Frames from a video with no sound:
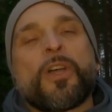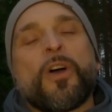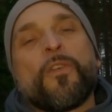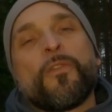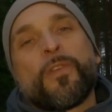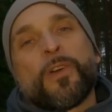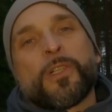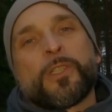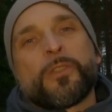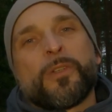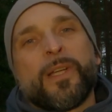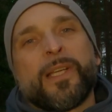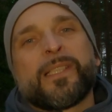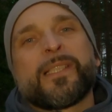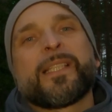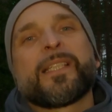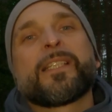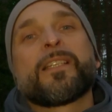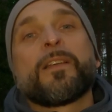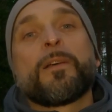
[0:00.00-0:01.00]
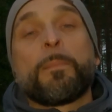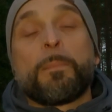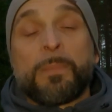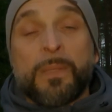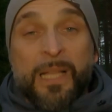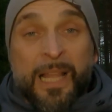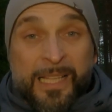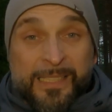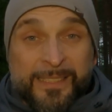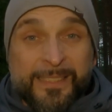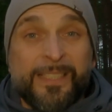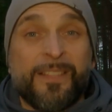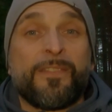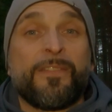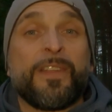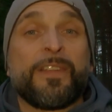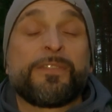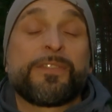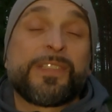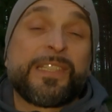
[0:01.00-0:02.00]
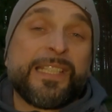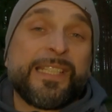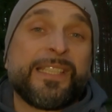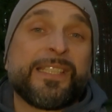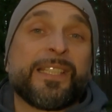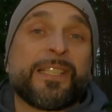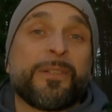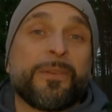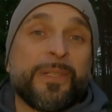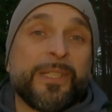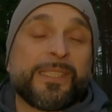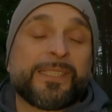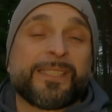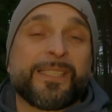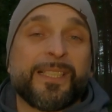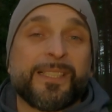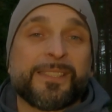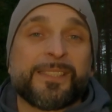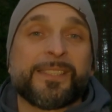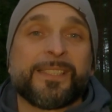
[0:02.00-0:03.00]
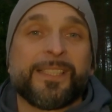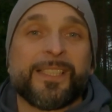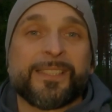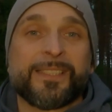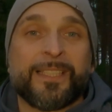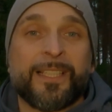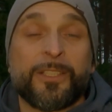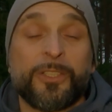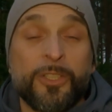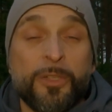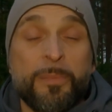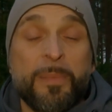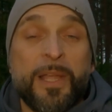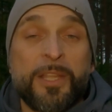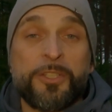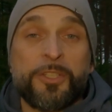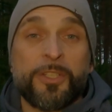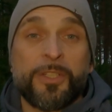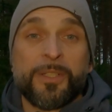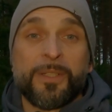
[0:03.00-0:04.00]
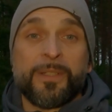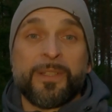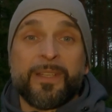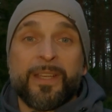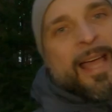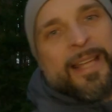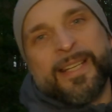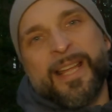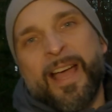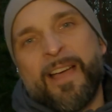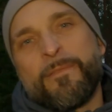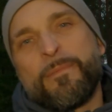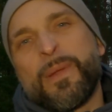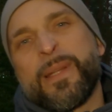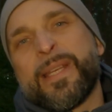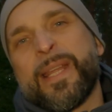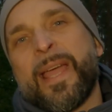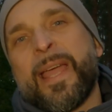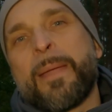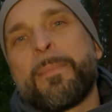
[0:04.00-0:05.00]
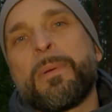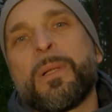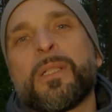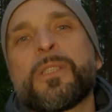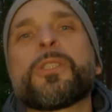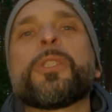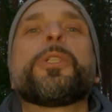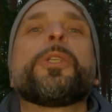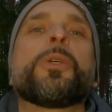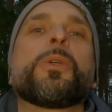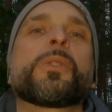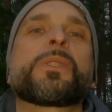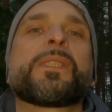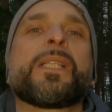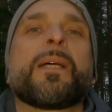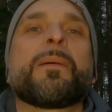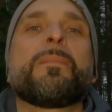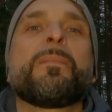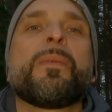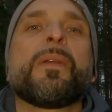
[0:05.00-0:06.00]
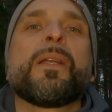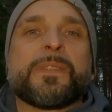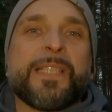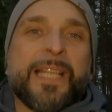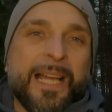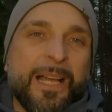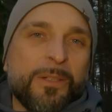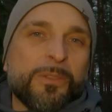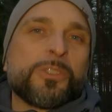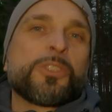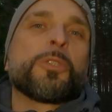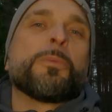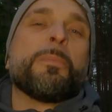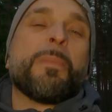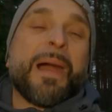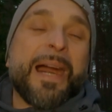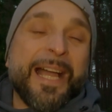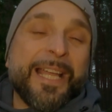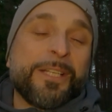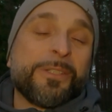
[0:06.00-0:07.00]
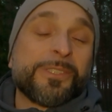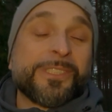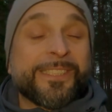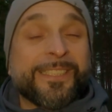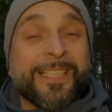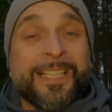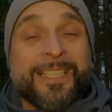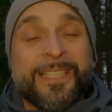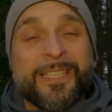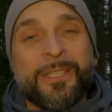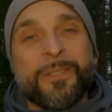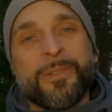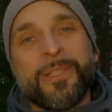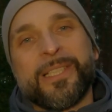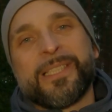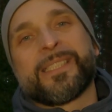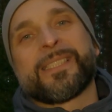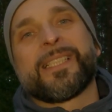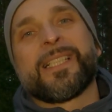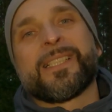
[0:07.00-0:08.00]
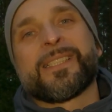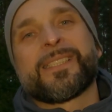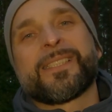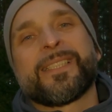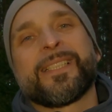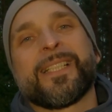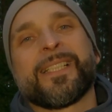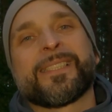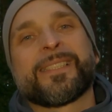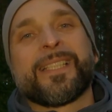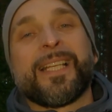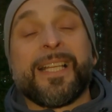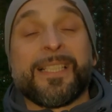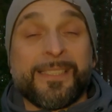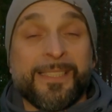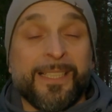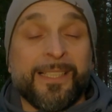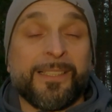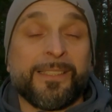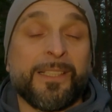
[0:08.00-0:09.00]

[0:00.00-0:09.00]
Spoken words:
comfort rating plus 15 degrees Celsius. Can you imagine? And I've been able to use them down to -10 degrees Celsius as